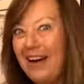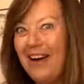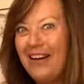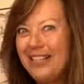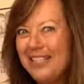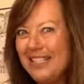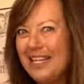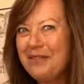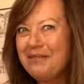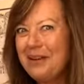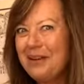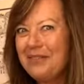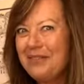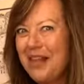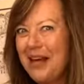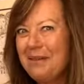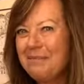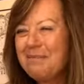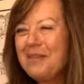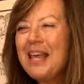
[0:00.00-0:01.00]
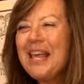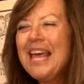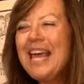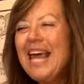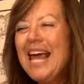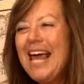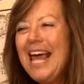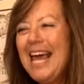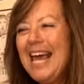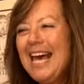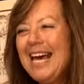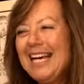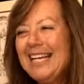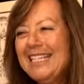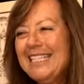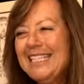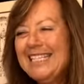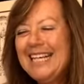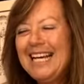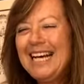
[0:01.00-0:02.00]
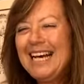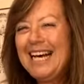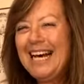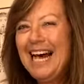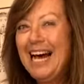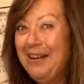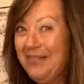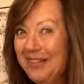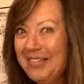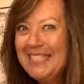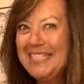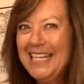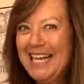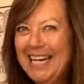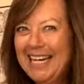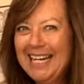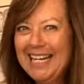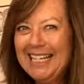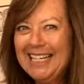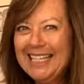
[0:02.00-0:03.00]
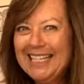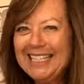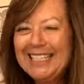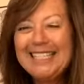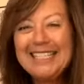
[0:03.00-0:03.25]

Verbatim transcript: on some of them, and I'm excited.